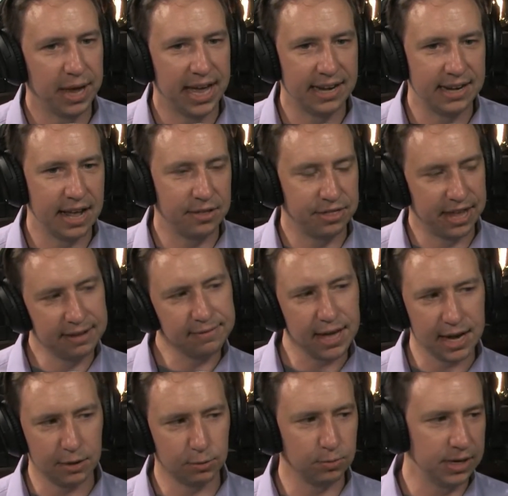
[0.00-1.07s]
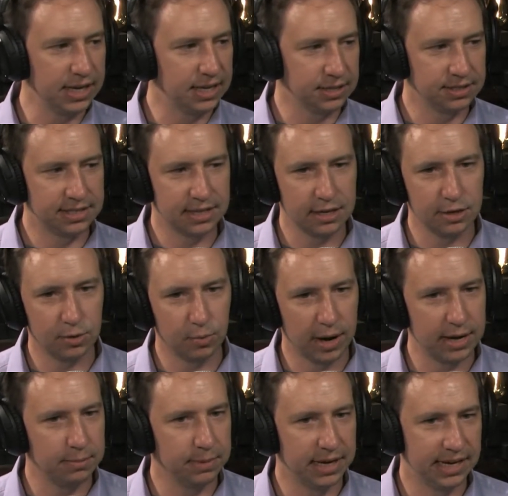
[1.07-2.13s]
and now they've got to reconsider,
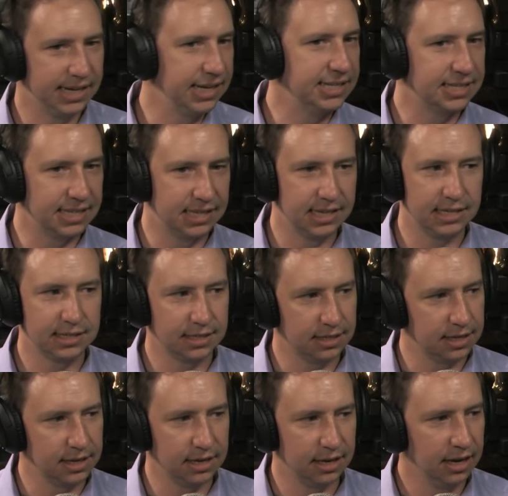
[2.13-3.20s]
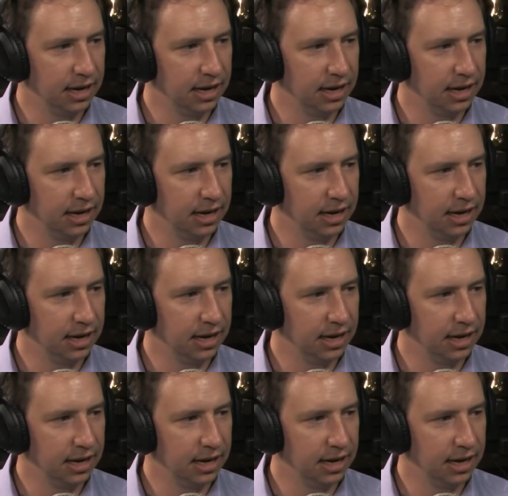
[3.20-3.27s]
wait a minute, is this the